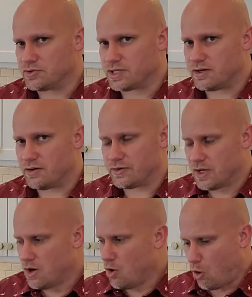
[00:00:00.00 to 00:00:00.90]
jiggers
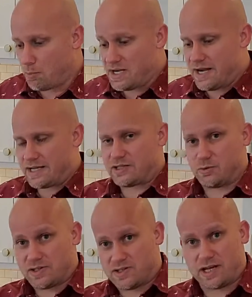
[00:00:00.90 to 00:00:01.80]
or be next to
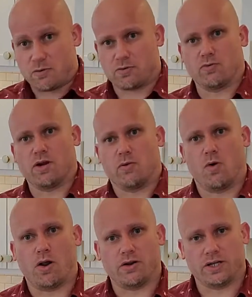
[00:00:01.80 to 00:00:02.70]
a sink with running
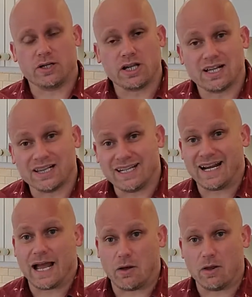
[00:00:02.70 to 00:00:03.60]
water that you can clean
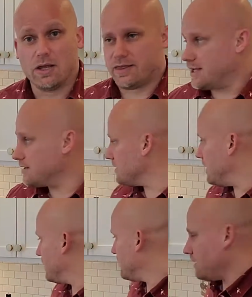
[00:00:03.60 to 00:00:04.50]
out things
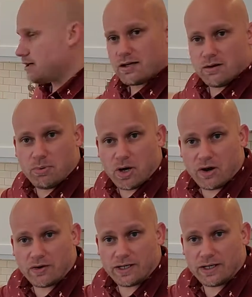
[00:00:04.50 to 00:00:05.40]
like
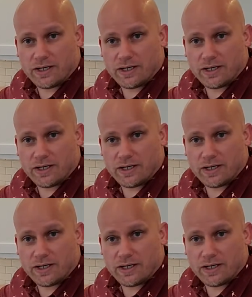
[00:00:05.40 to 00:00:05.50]
Campari.